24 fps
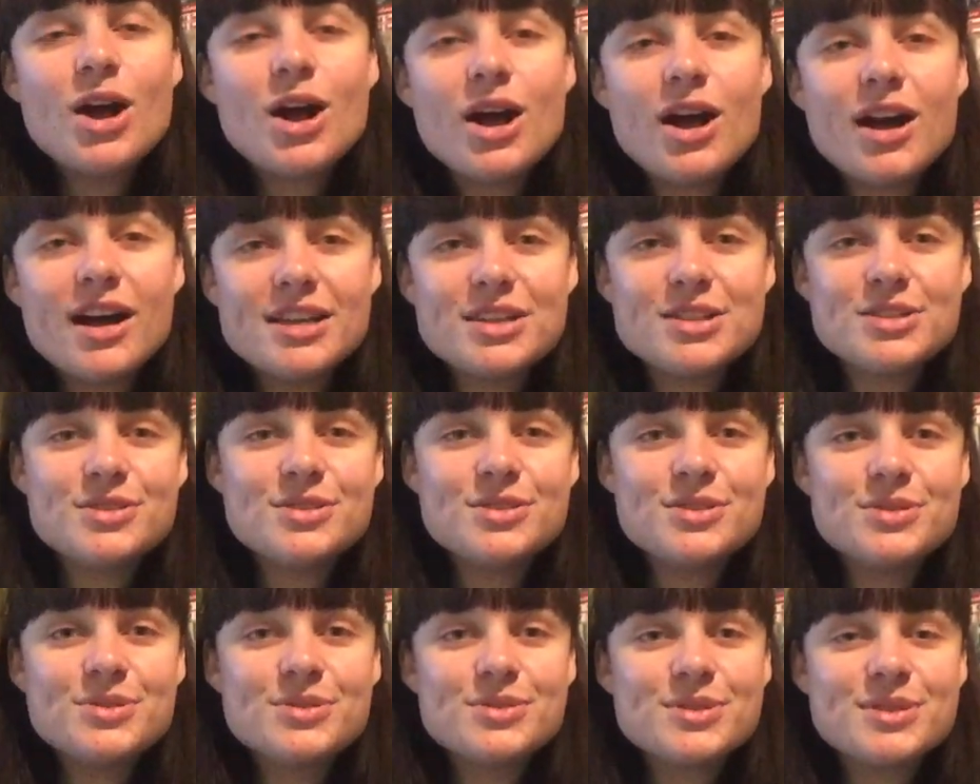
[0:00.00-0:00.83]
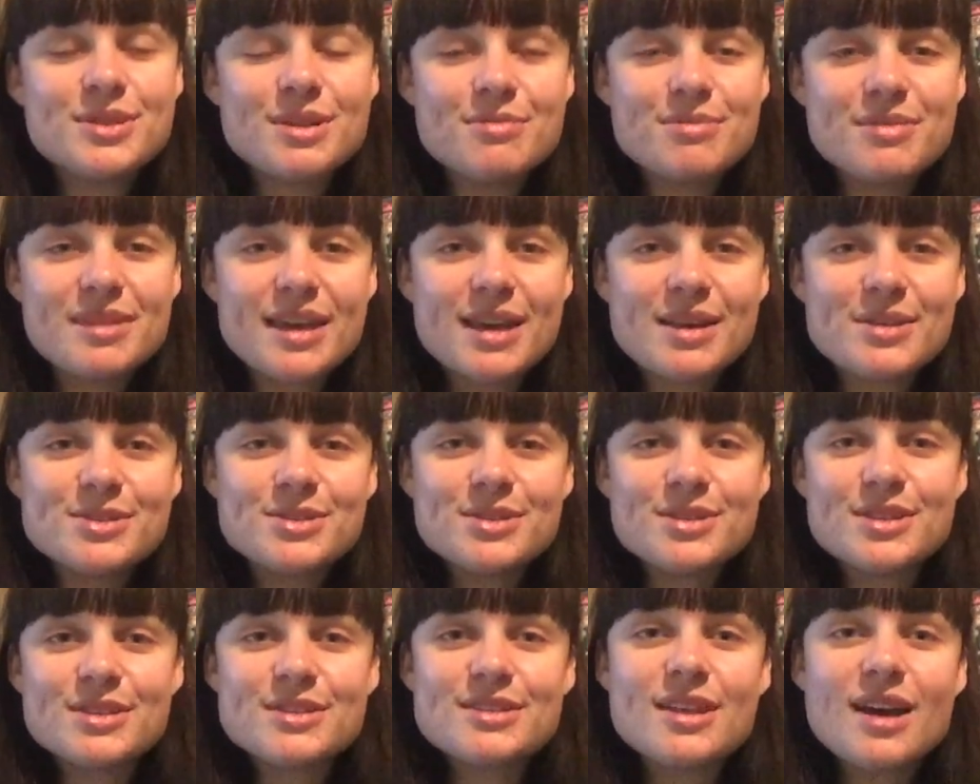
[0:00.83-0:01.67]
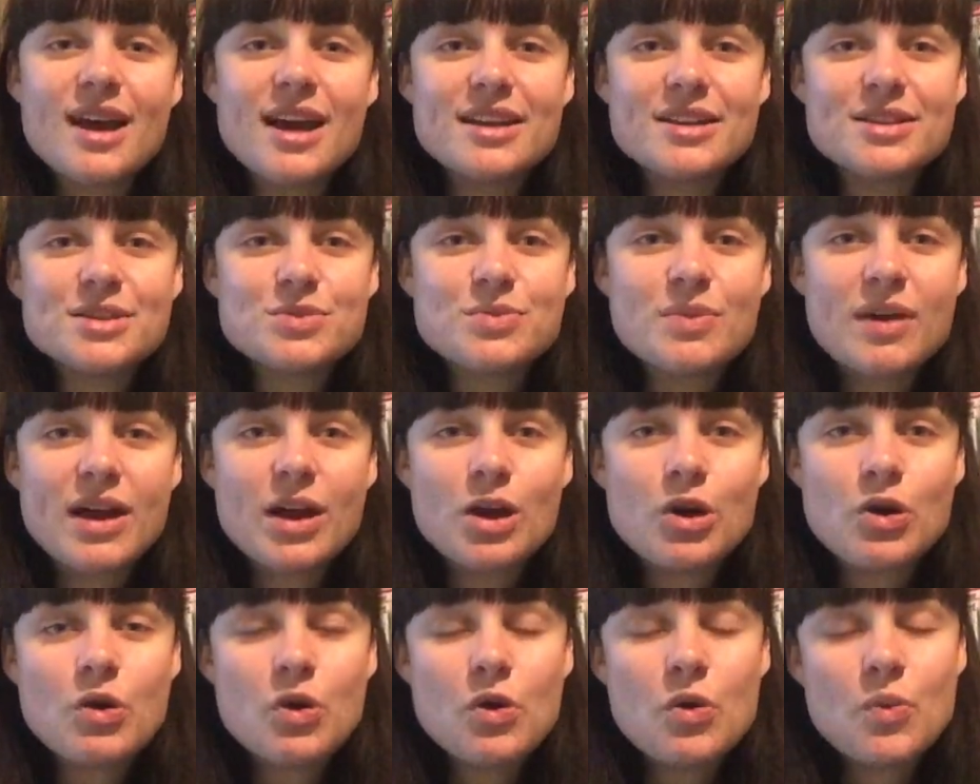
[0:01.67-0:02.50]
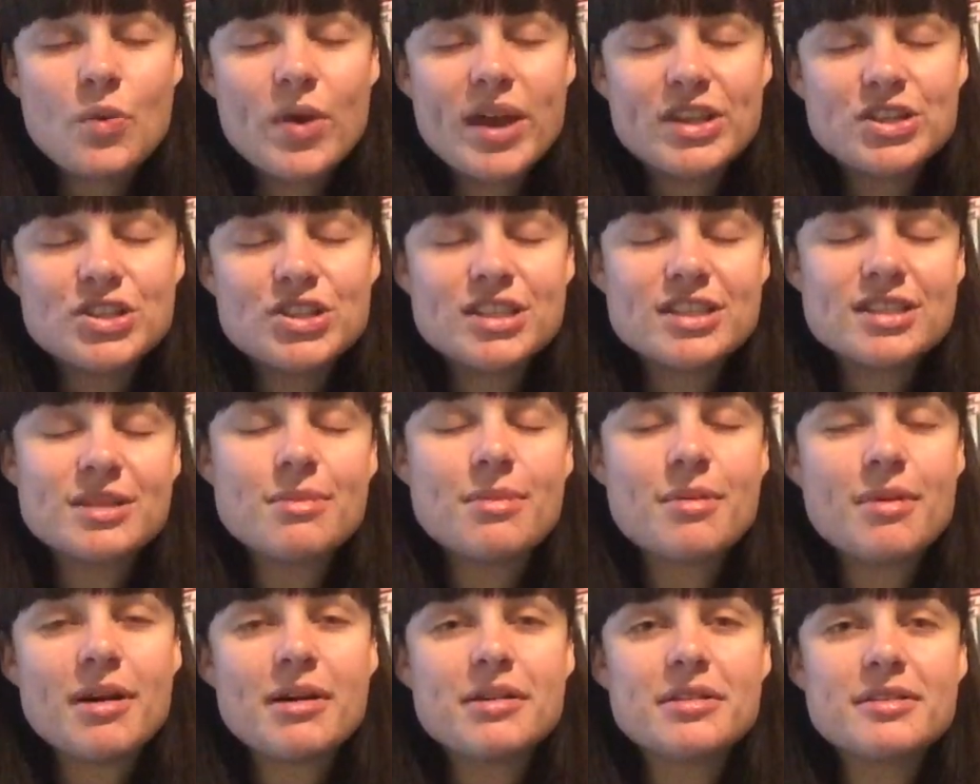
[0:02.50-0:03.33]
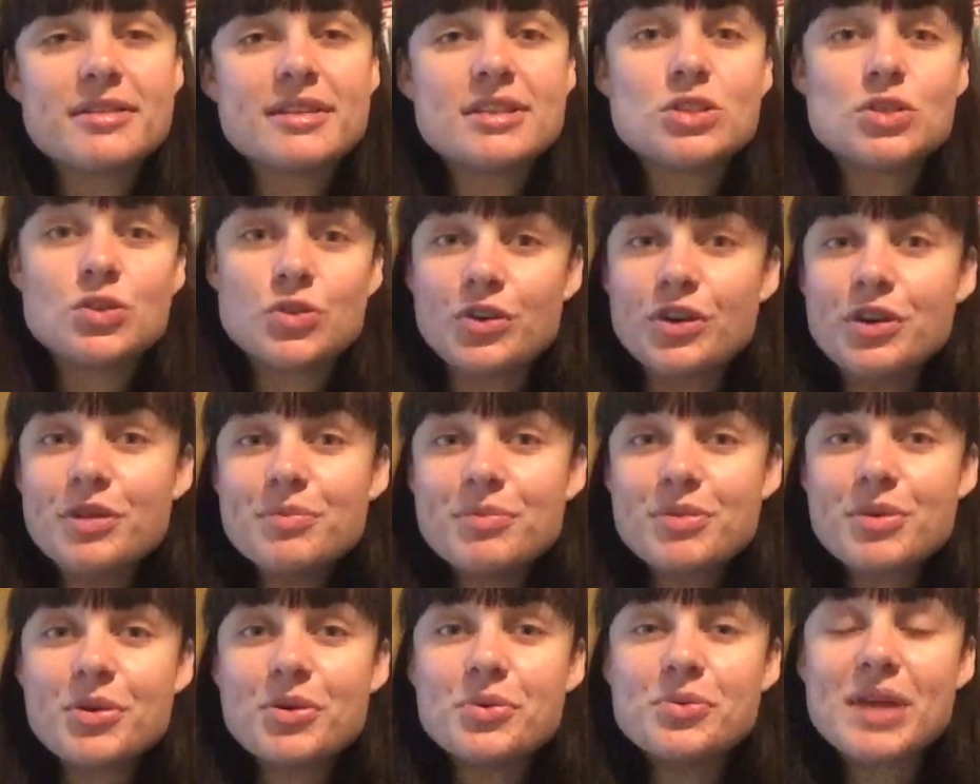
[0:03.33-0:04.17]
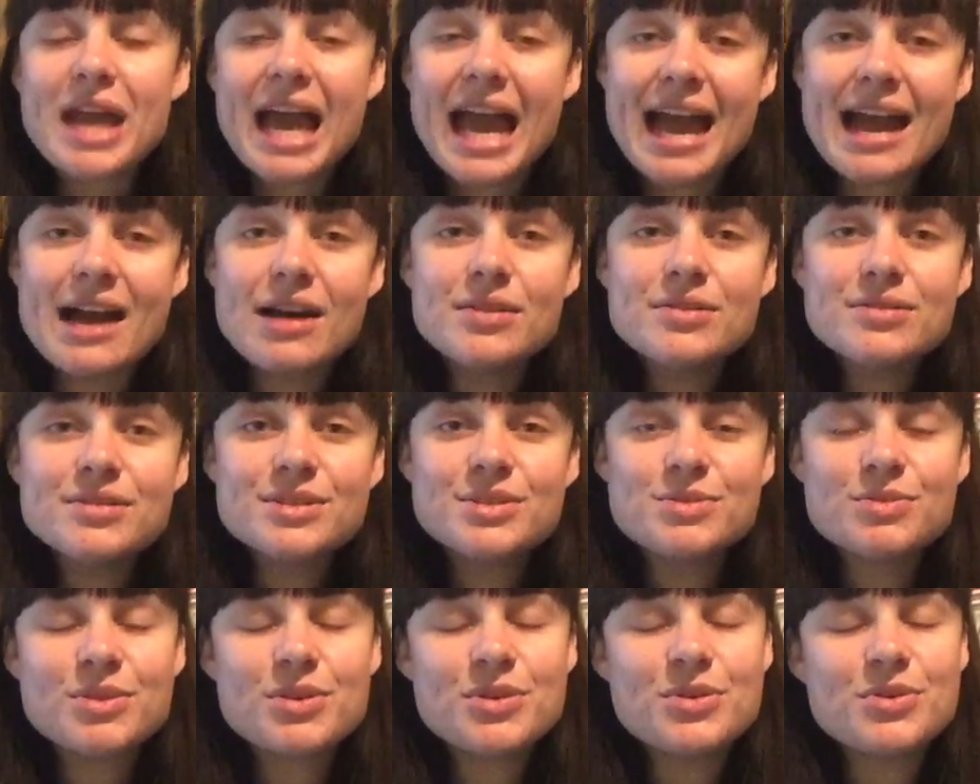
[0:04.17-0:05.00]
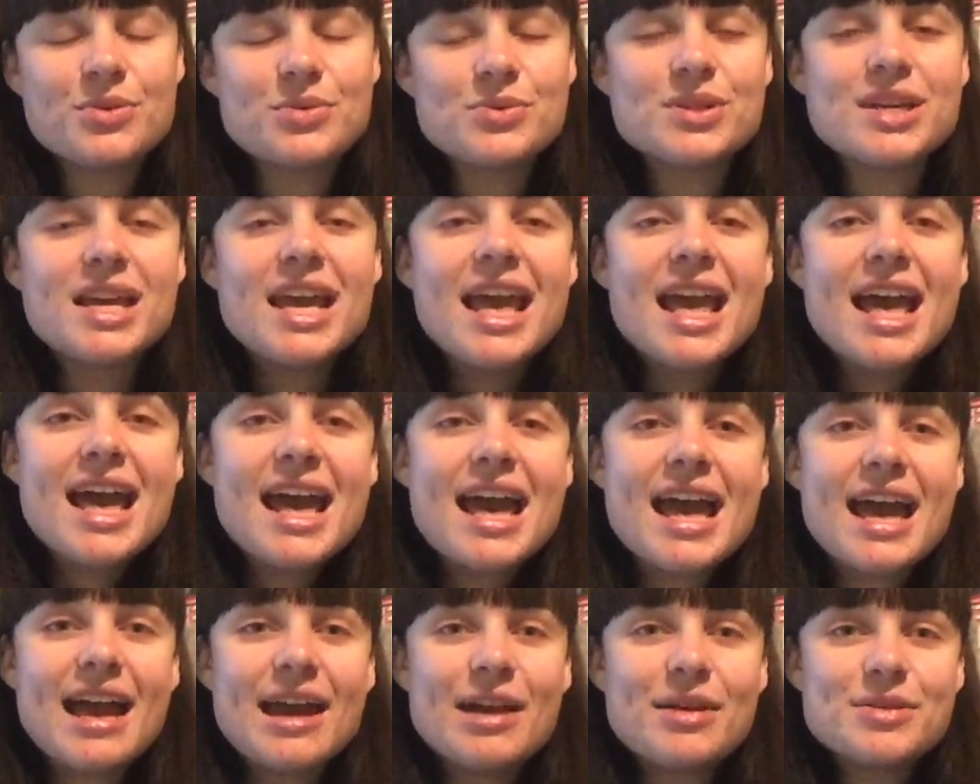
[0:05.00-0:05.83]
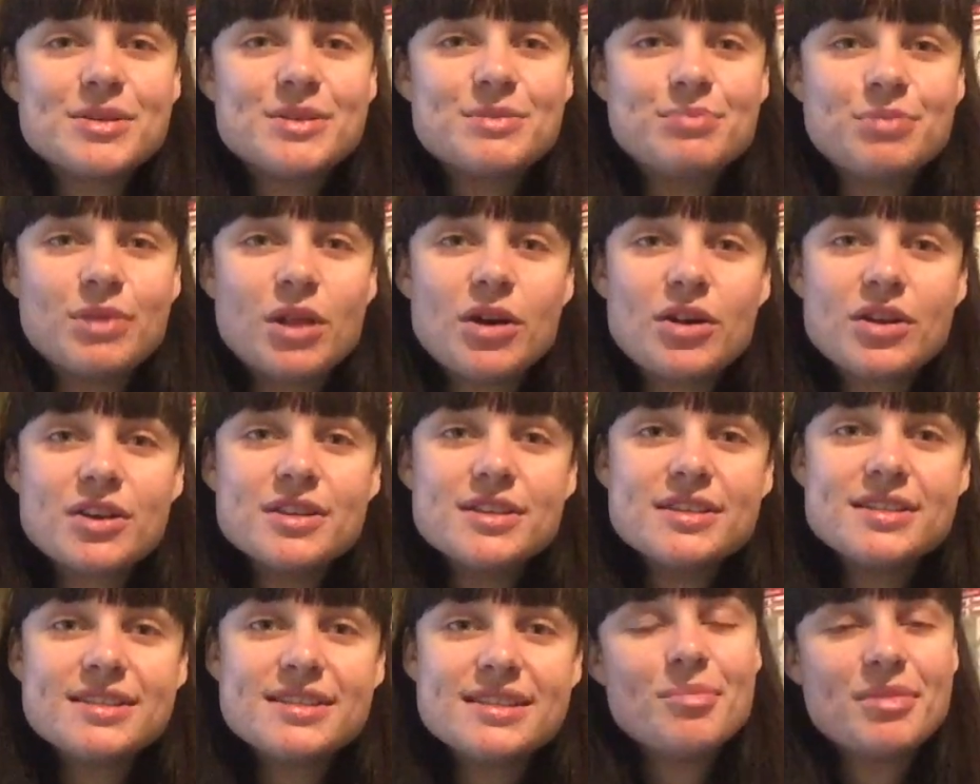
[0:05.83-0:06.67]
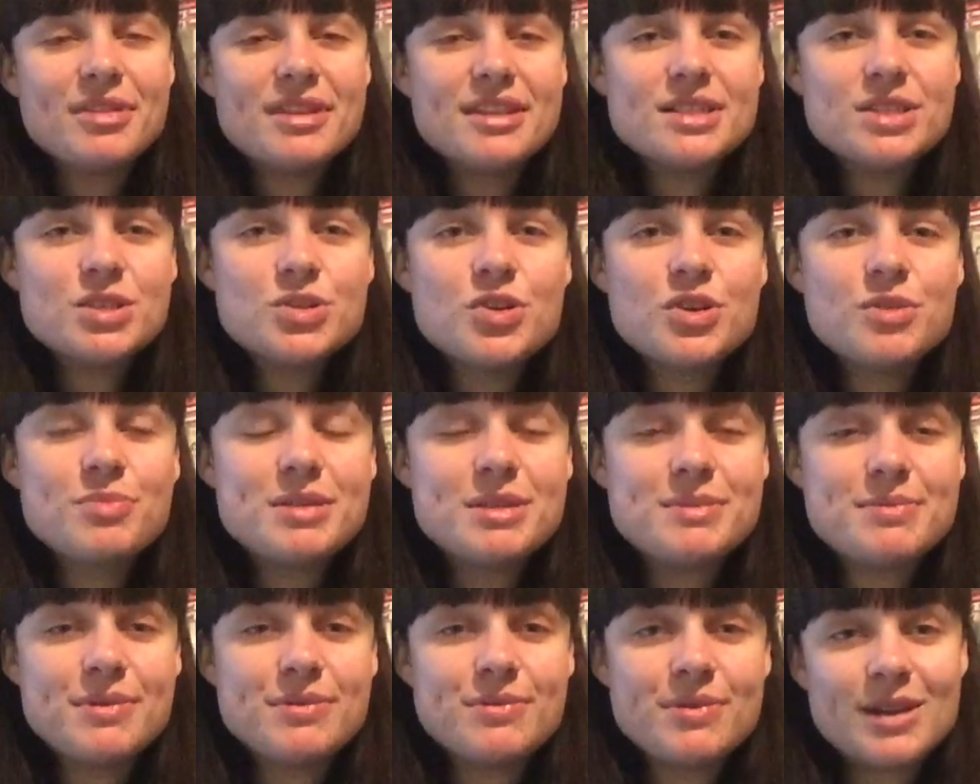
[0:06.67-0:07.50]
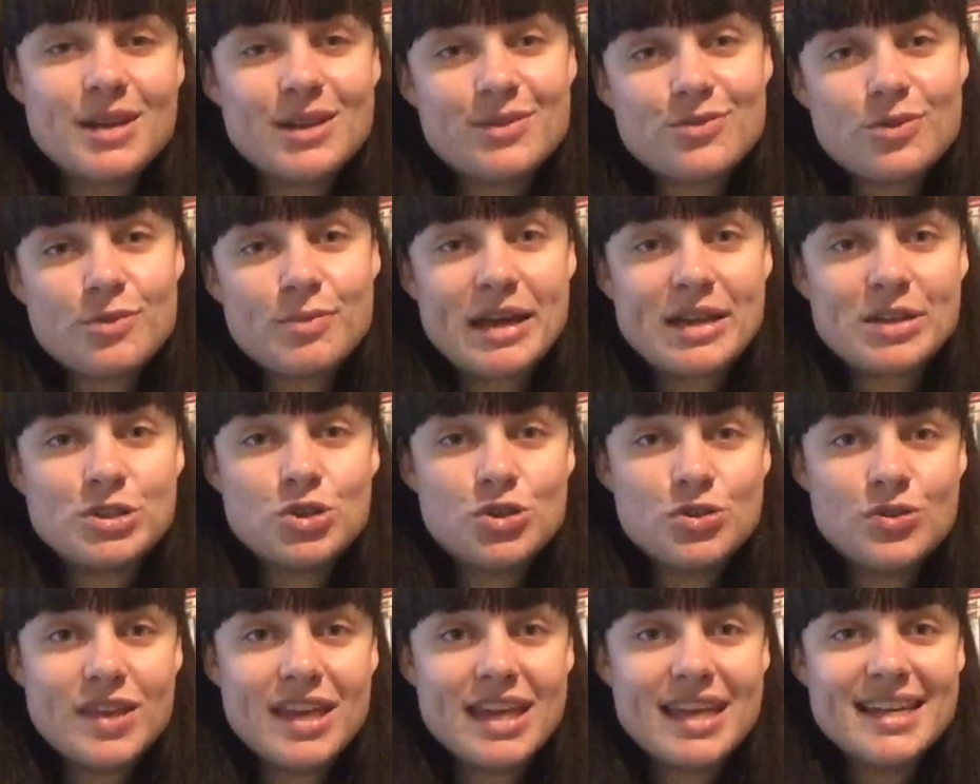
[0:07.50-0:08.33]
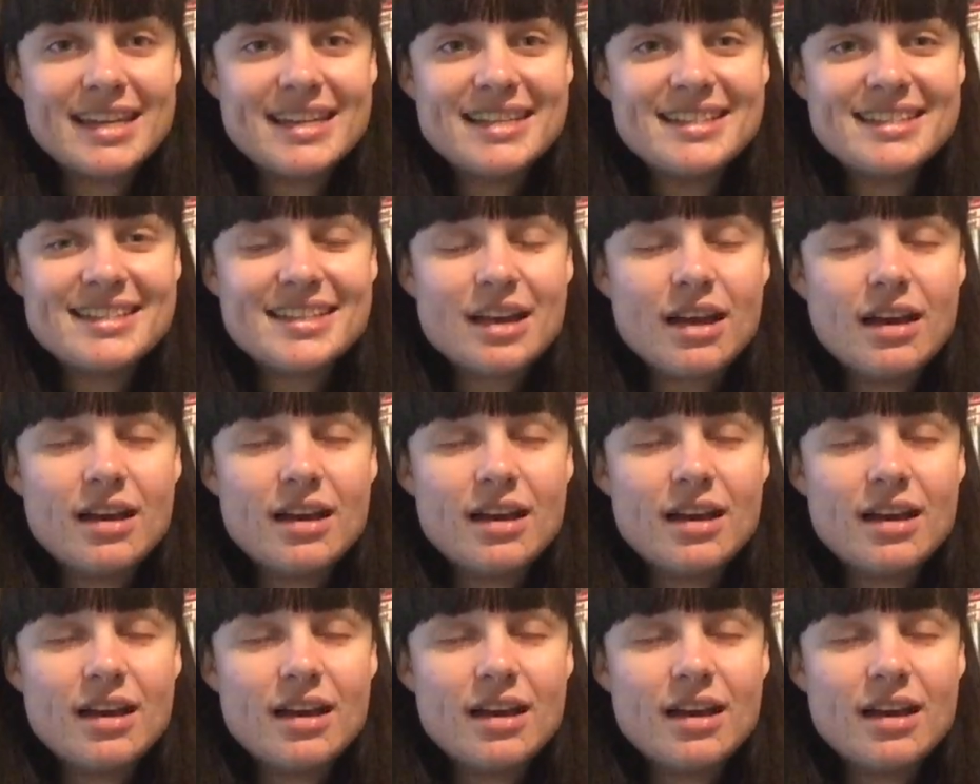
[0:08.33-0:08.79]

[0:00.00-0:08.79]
I do something else on the side as well, which is I'm a part of this group called OWLS. We're called OWLS Bloggers, but this group has been running for about 2 years.